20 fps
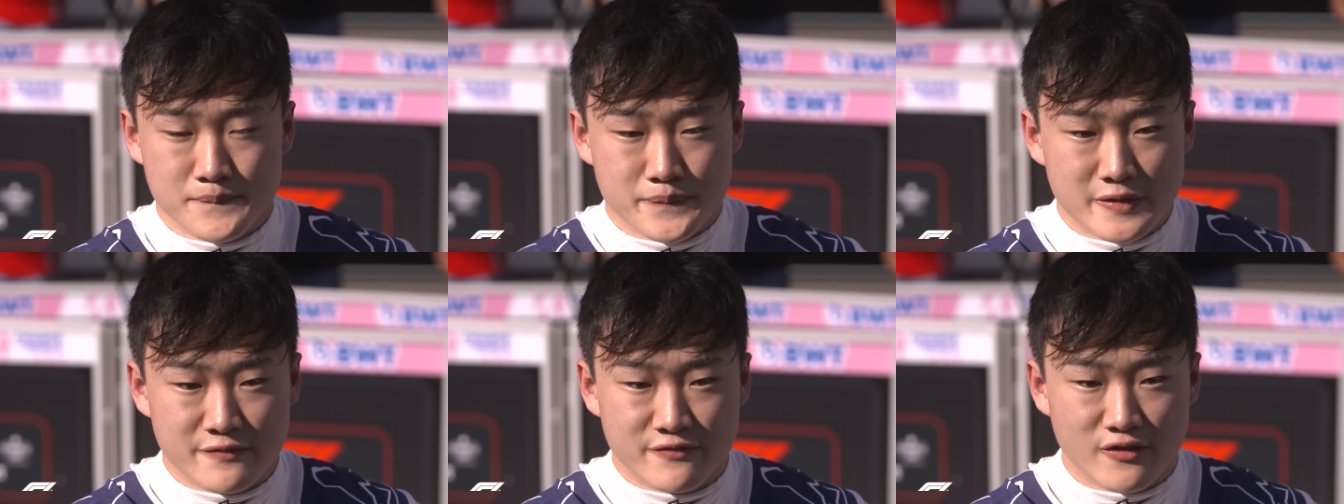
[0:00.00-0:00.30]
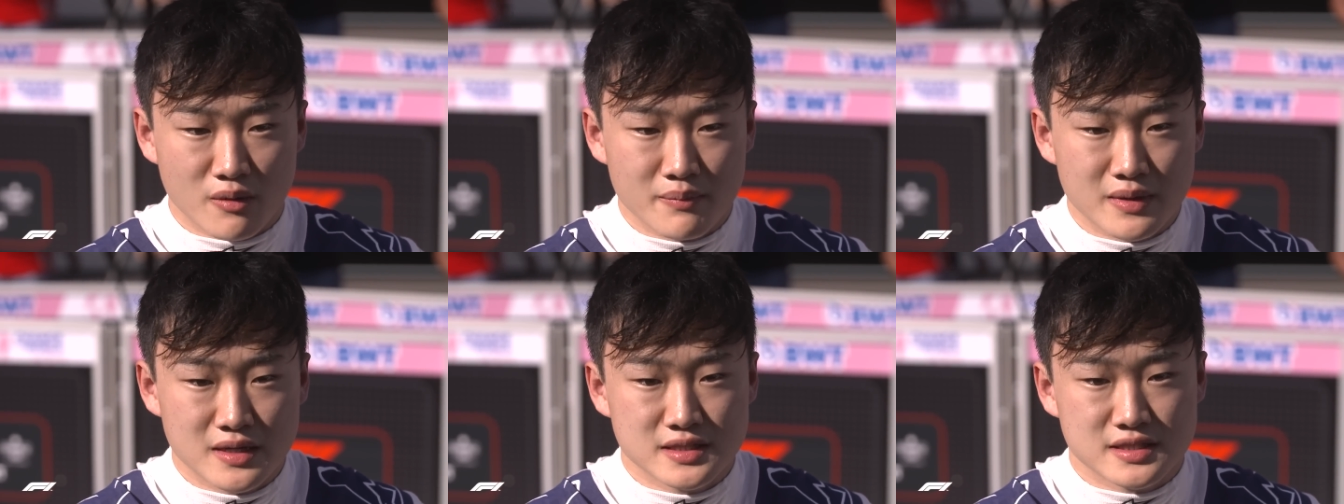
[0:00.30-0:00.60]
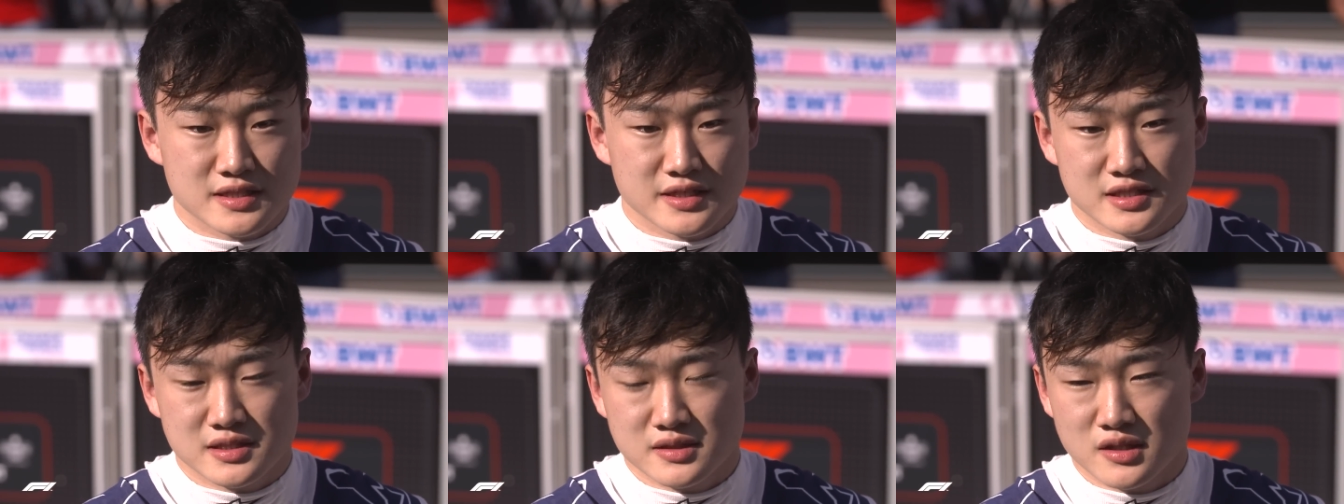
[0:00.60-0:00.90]

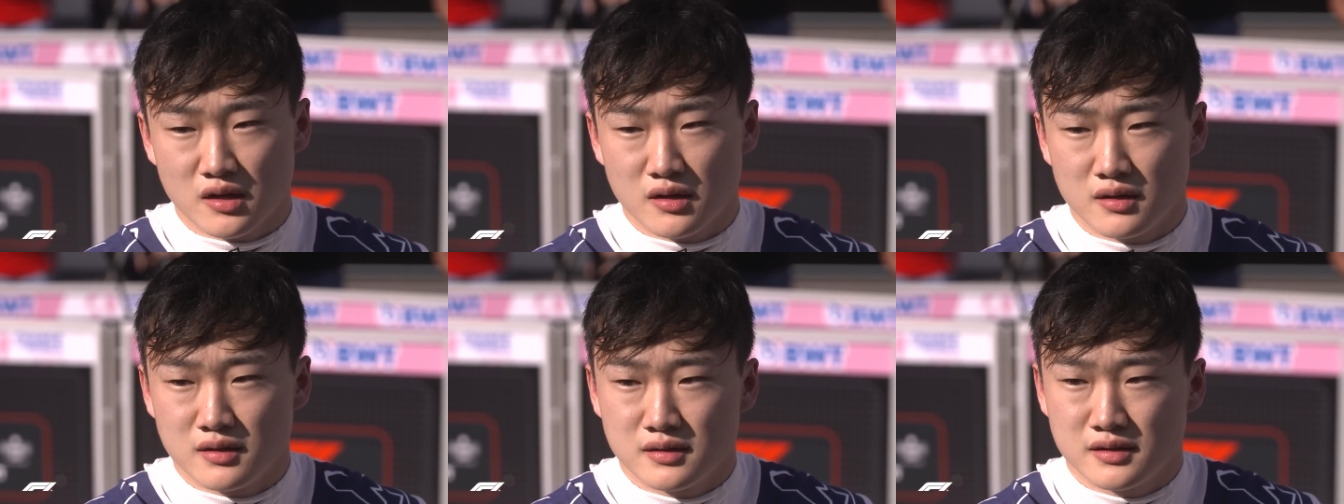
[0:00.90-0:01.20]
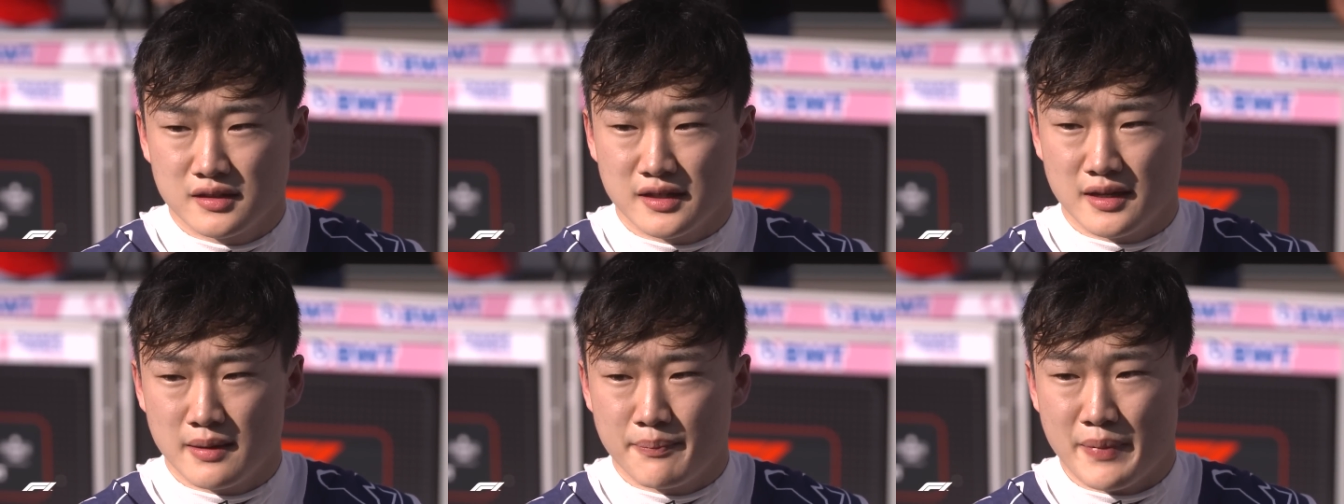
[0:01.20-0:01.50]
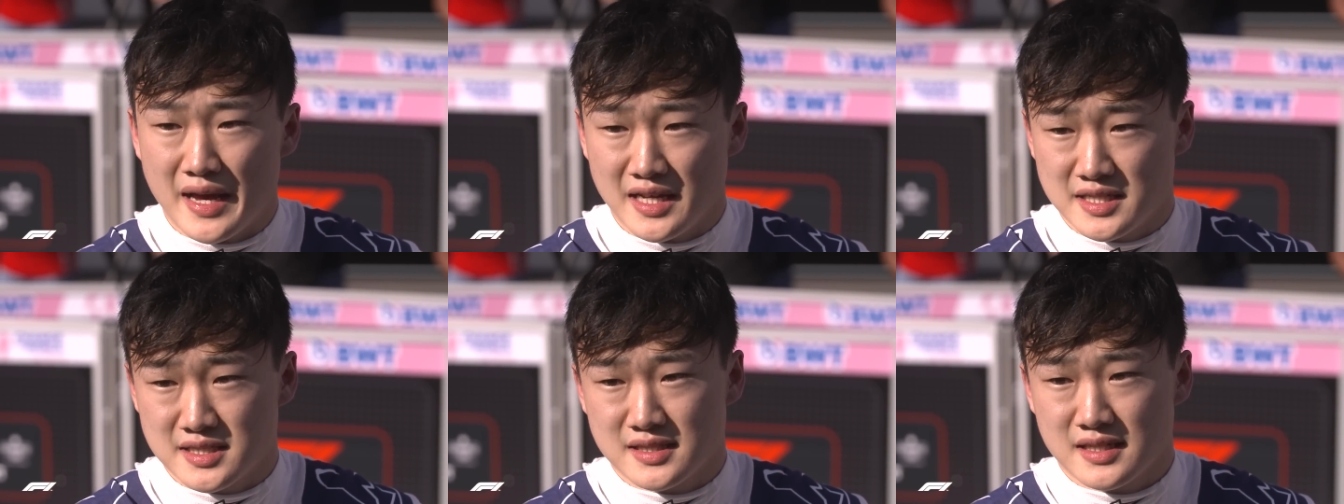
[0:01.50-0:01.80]
performance. It's not the
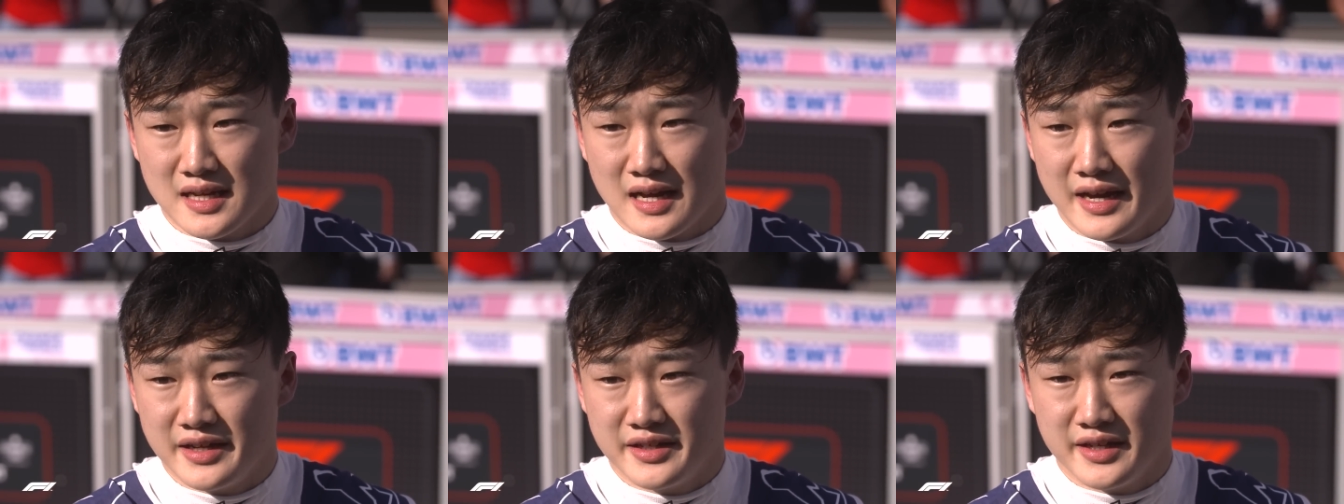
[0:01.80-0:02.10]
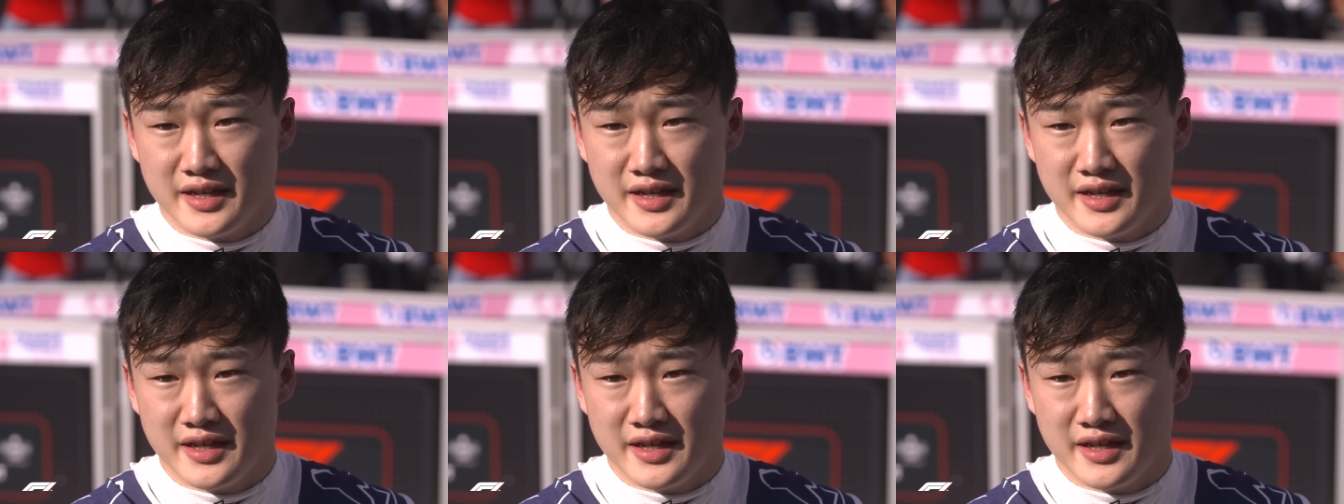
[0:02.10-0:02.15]
best I